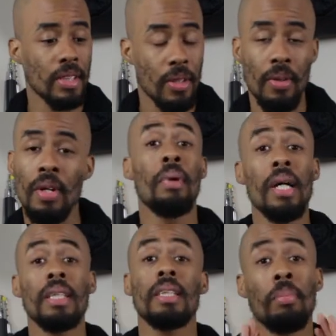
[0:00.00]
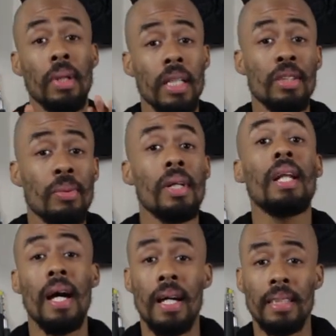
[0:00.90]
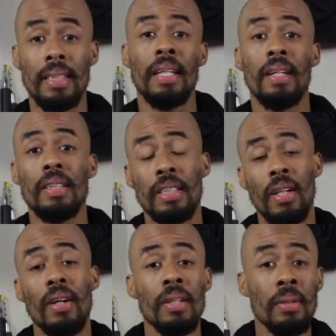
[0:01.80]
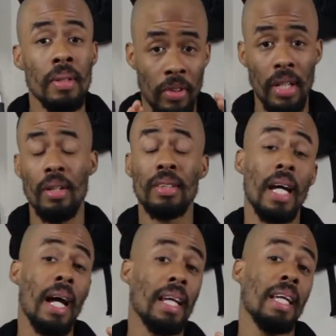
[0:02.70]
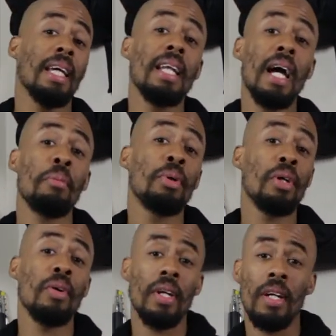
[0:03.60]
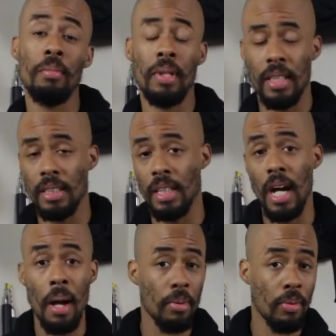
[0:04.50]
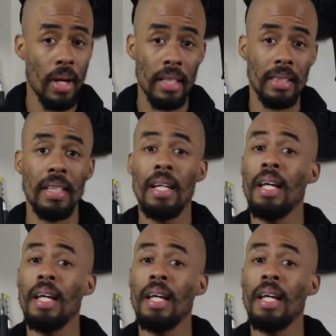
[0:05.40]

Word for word: So, but please realize there are certain videos I cannot put on here because of copyrights